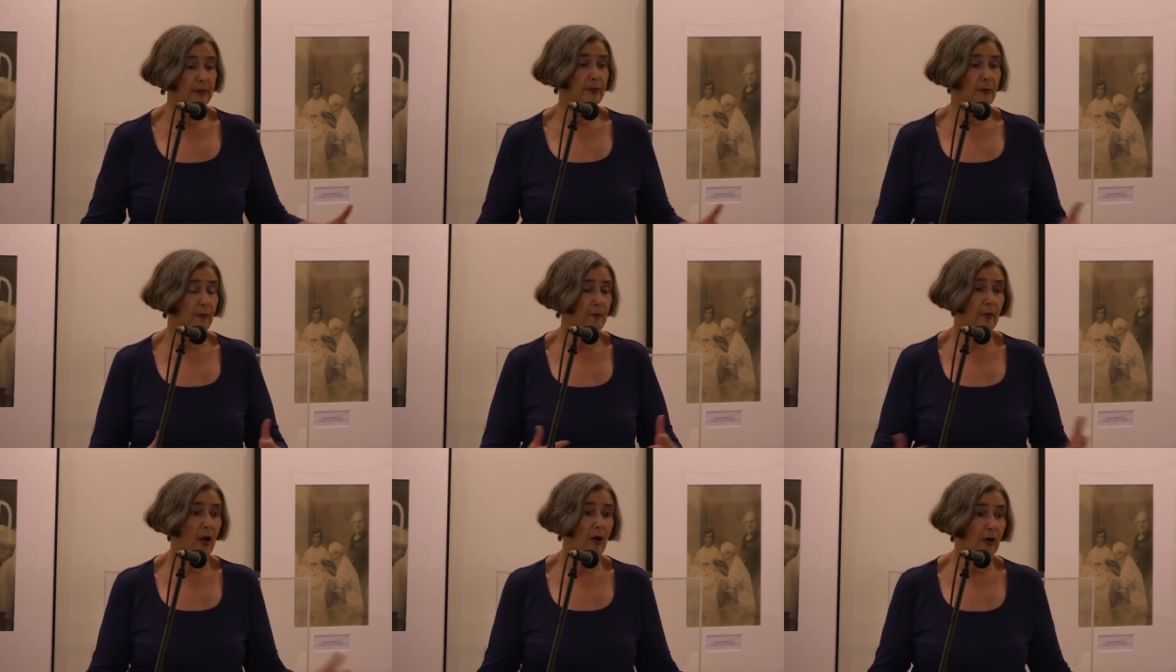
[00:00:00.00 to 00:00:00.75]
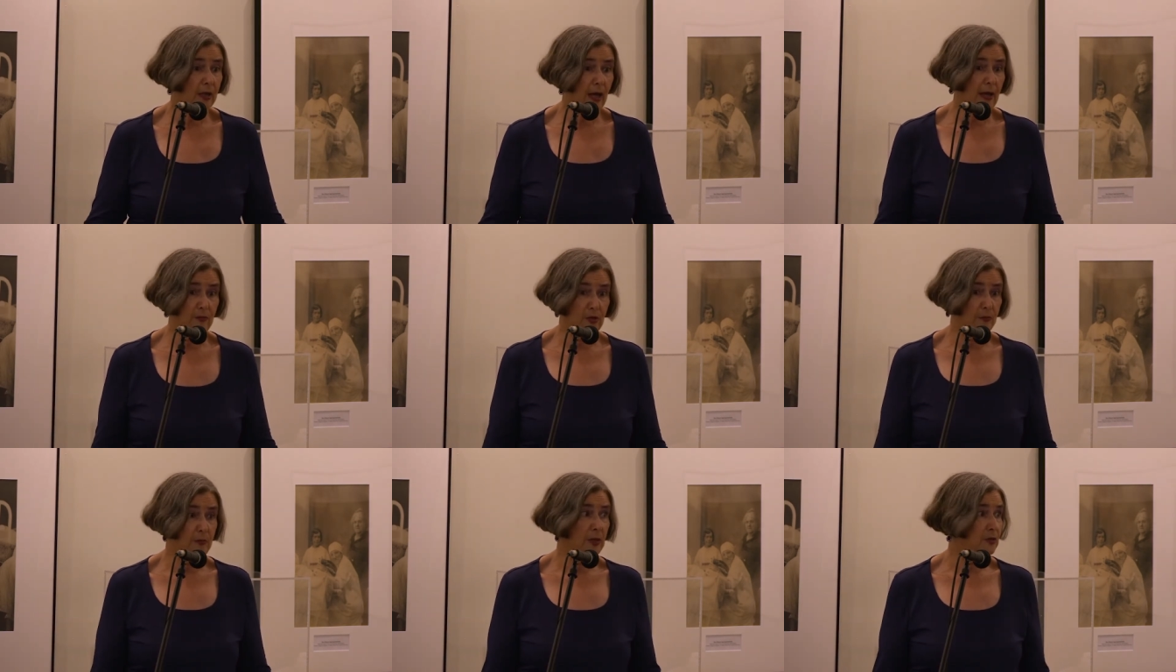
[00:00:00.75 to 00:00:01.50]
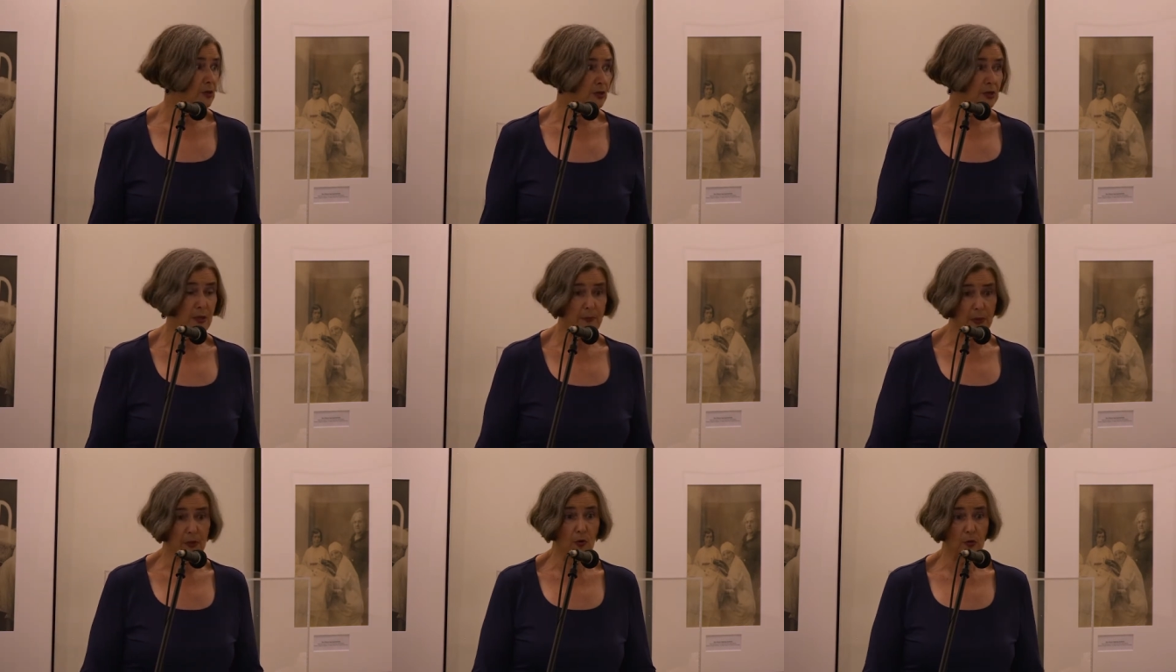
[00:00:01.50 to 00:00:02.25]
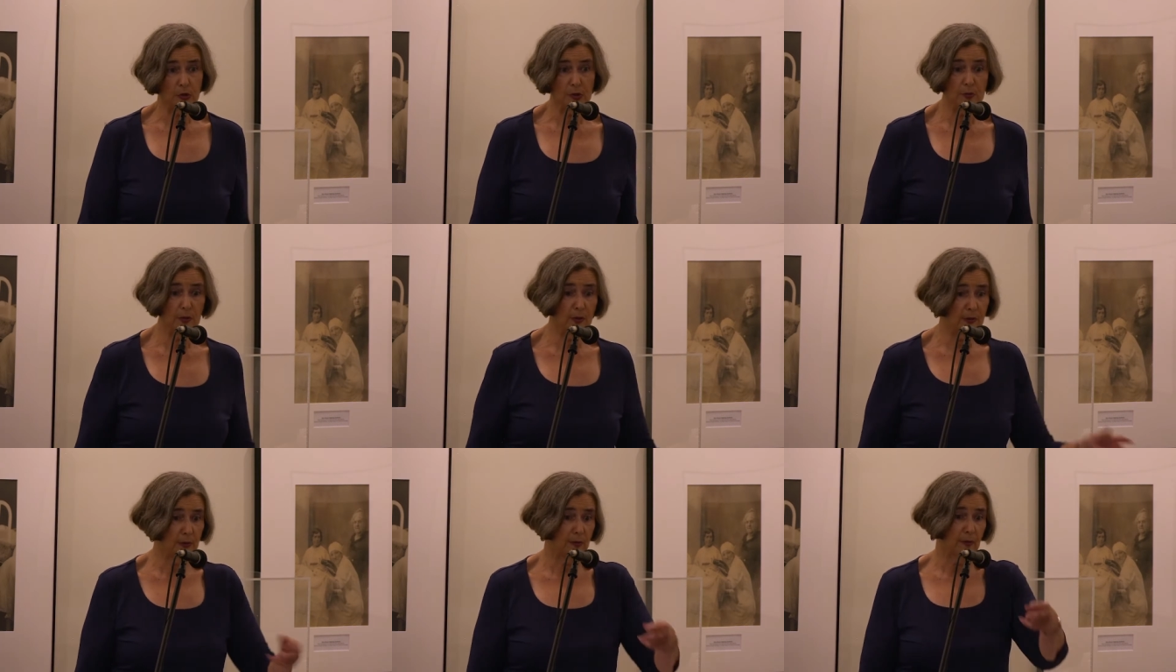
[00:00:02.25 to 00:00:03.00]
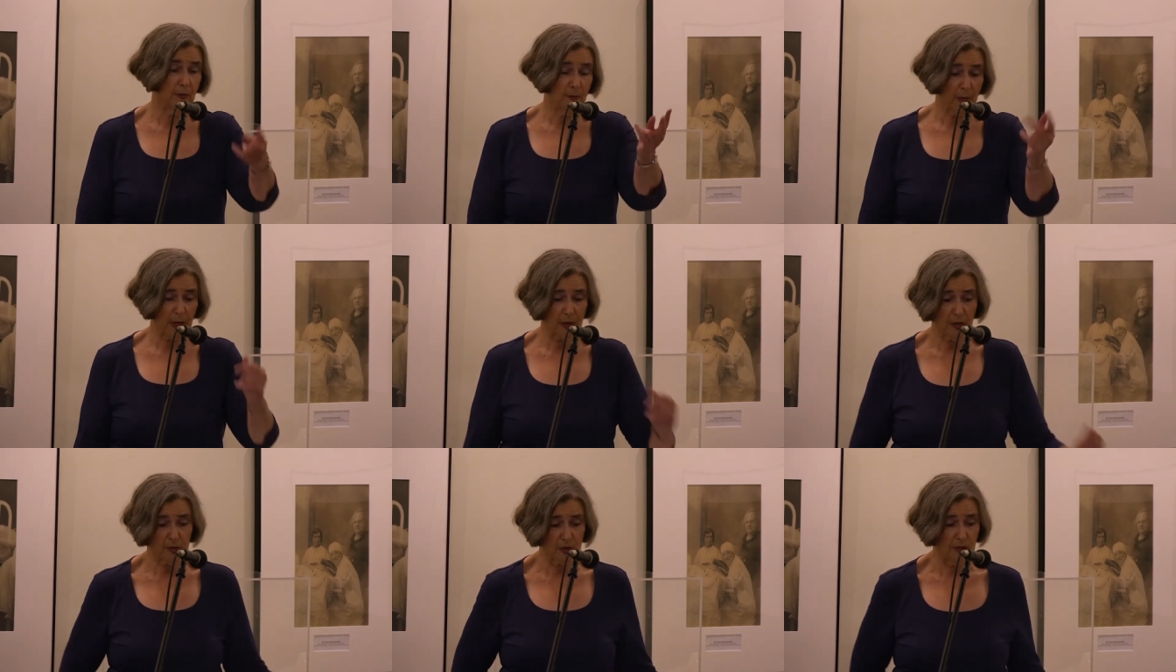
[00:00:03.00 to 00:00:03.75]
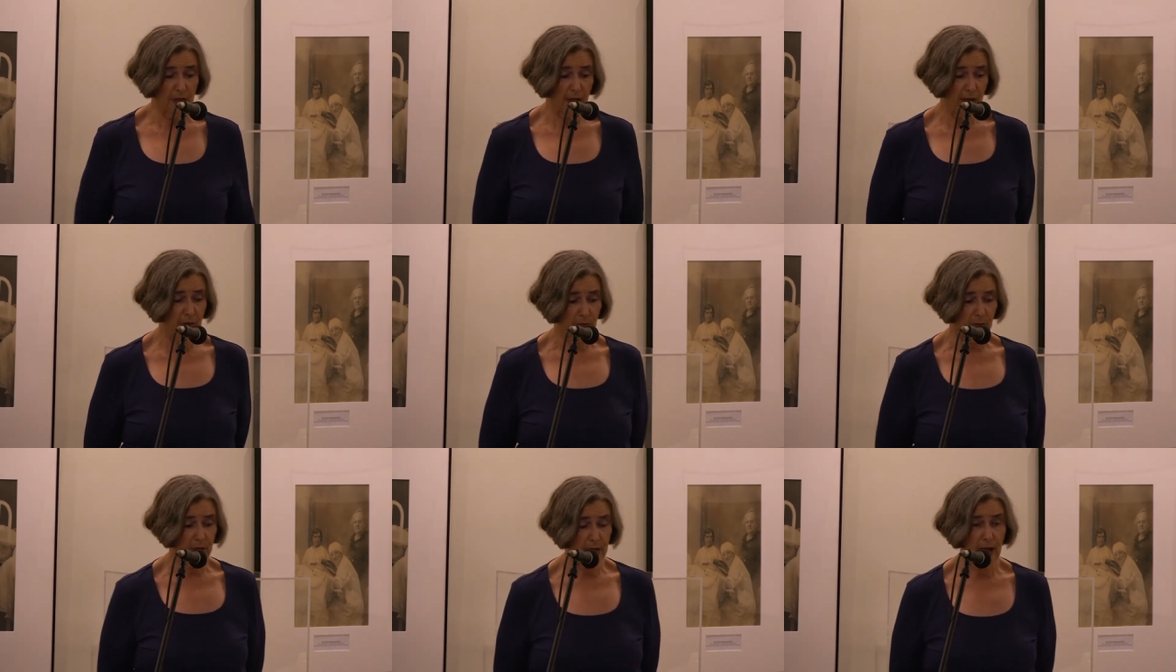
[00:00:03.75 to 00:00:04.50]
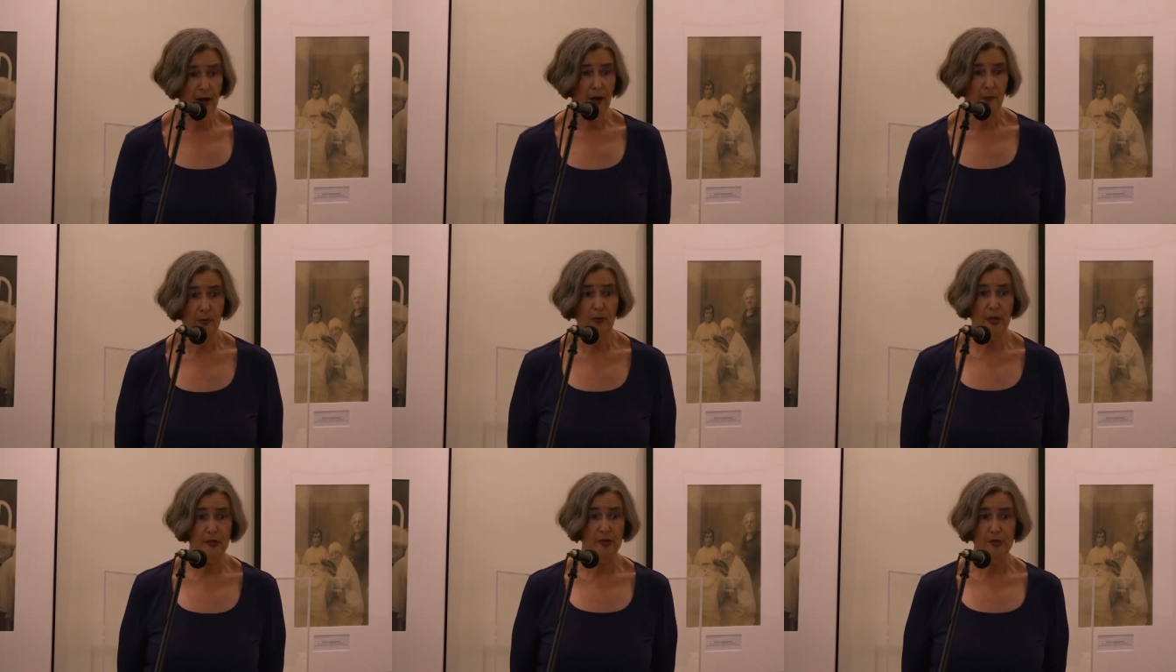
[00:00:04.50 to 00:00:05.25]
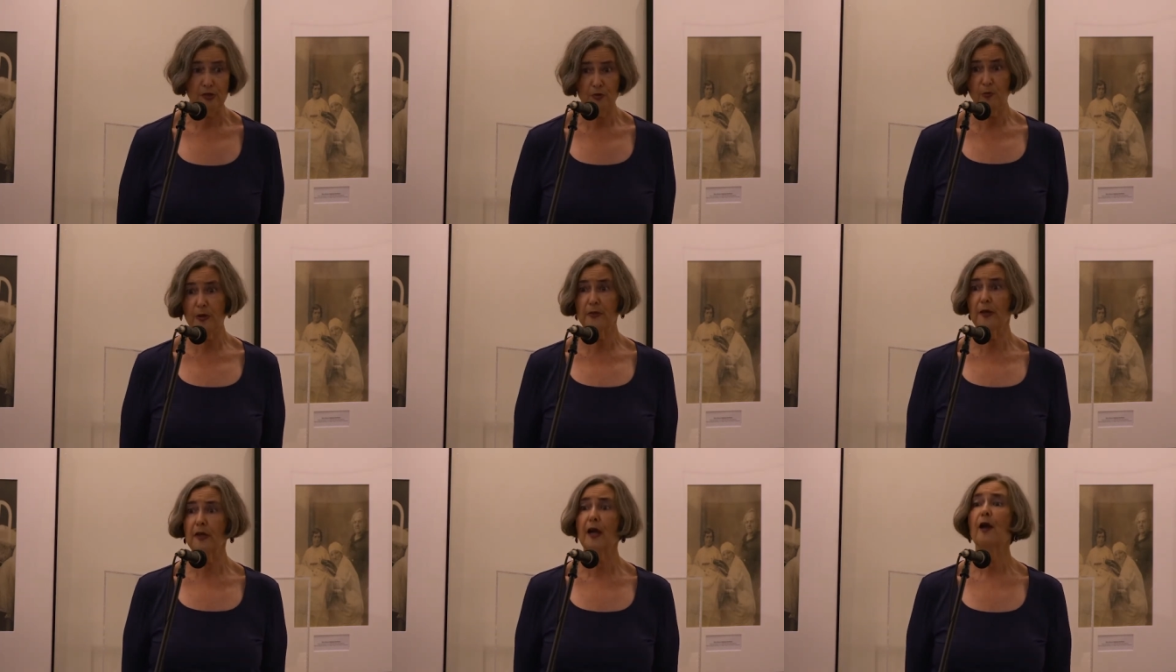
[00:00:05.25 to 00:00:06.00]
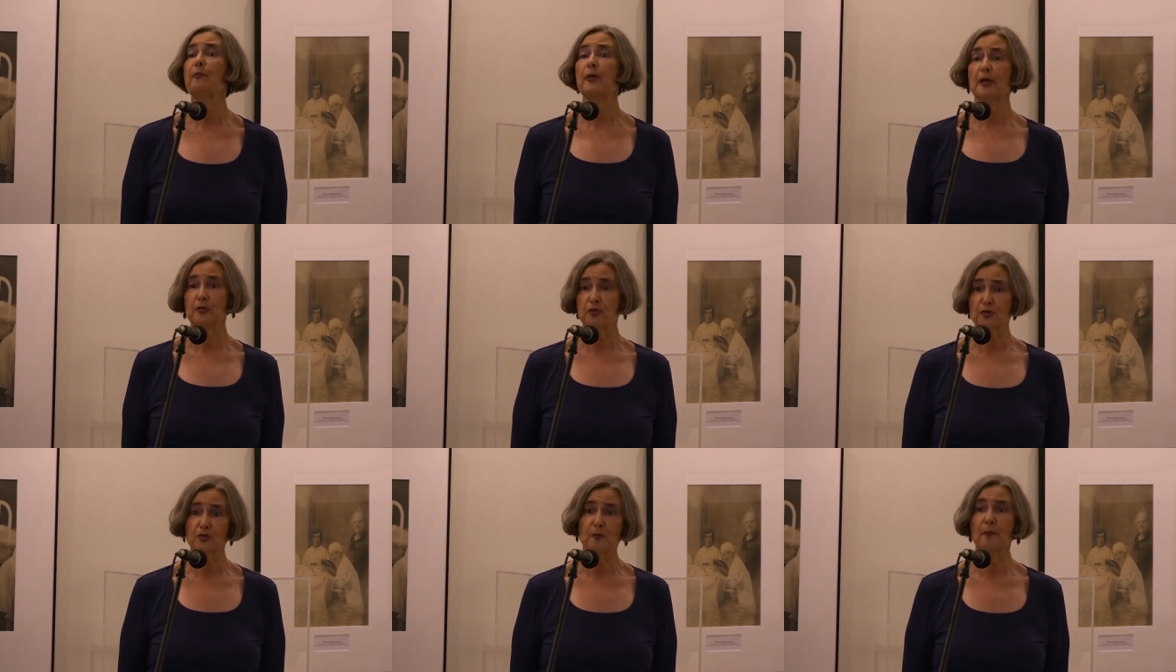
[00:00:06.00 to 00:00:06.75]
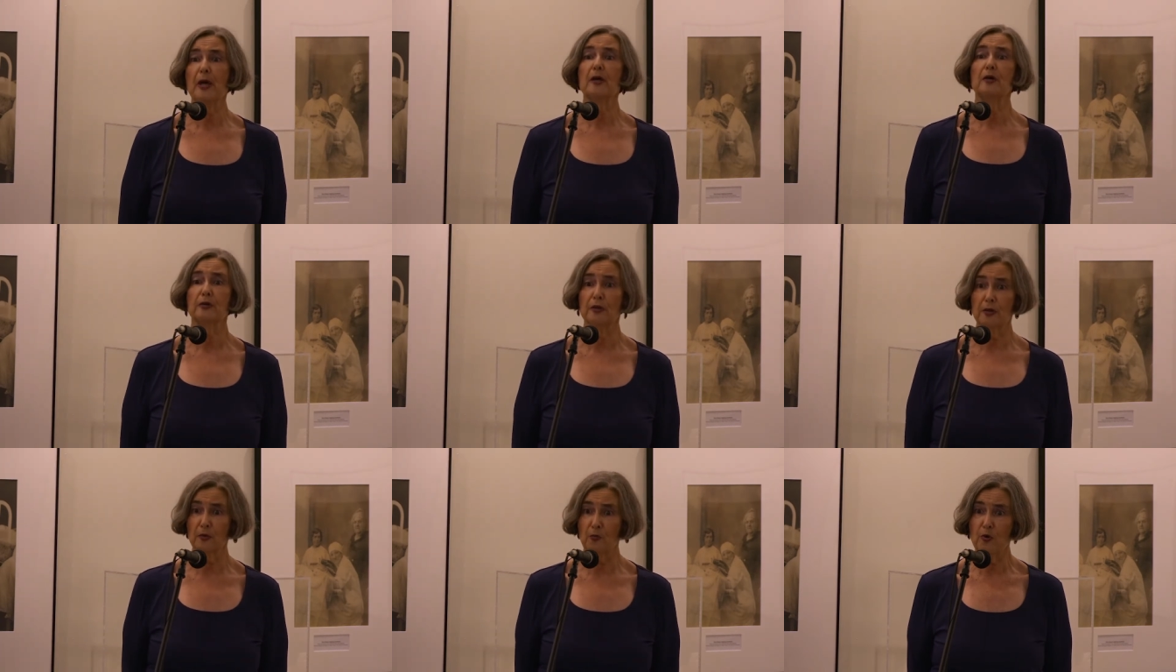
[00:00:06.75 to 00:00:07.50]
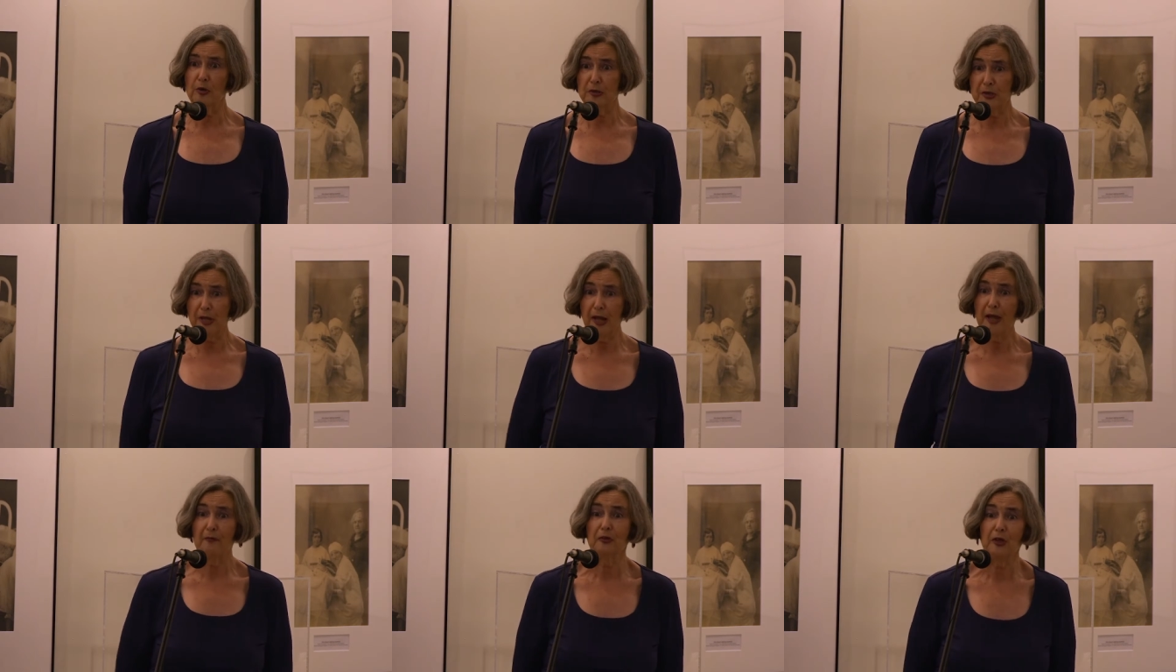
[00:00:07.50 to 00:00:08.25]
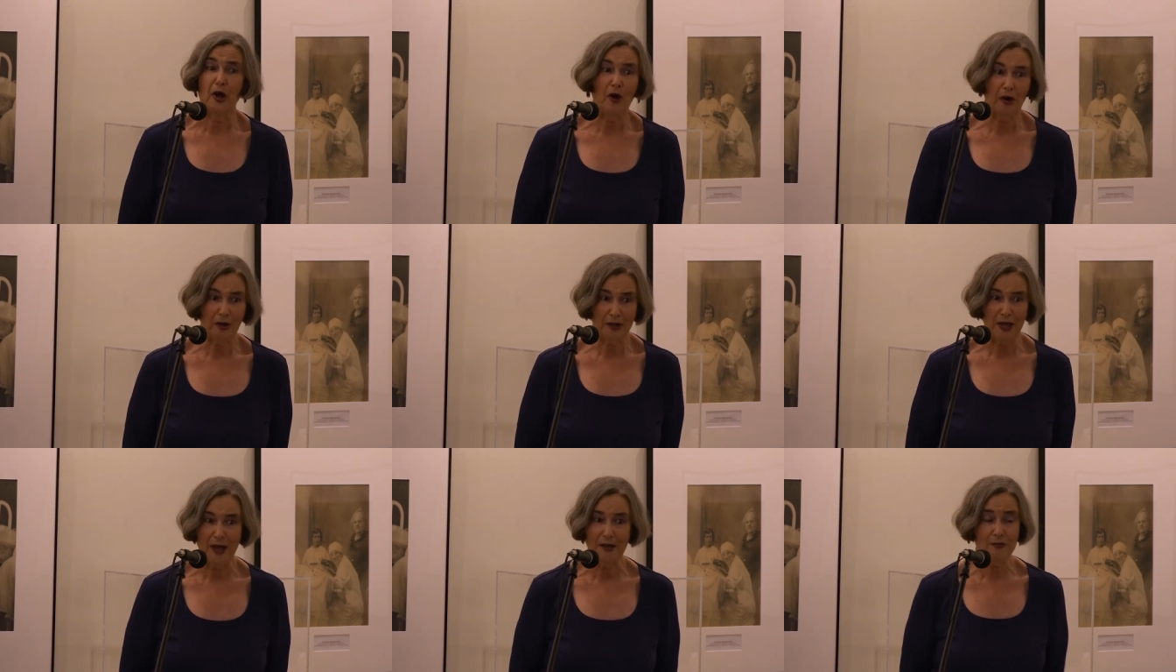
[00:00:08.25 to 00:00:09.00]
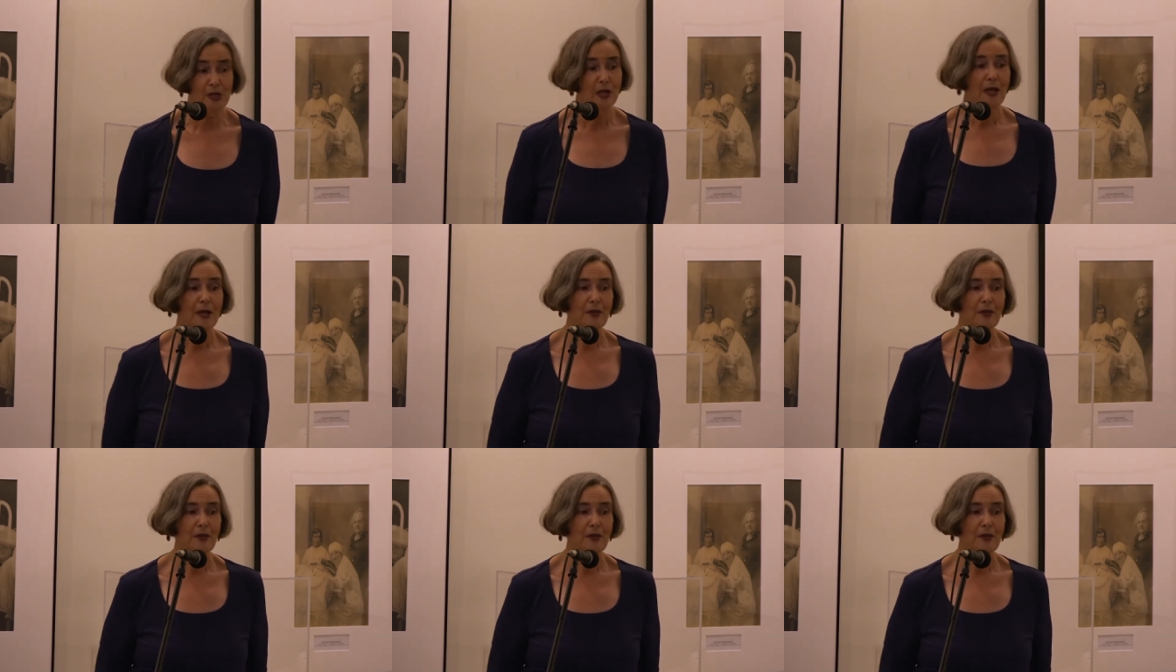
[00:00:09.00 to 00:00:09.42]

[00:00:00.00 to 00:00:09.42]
the archives in Mississippi, of course, my cousin Catherine and I are prejudiced. We think our pictures are better than the ones they have at the archives.